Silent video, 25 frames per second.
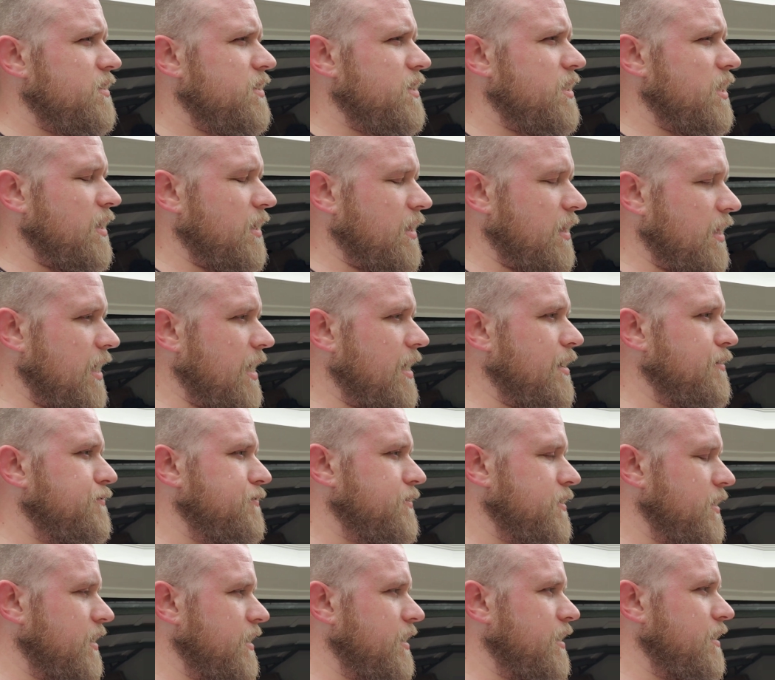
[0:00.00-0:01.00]
to the
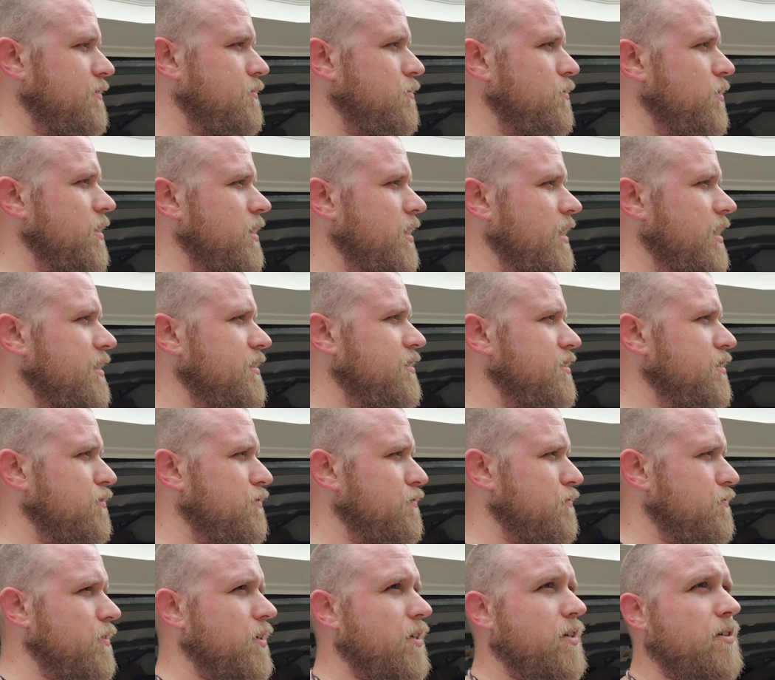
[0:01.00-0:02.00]
left, and then I realized the
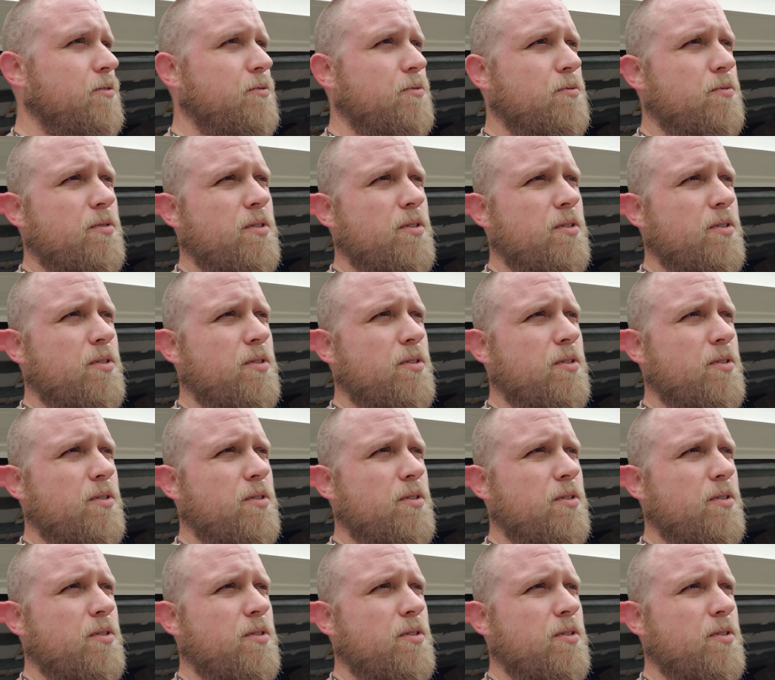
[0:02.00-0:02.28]
front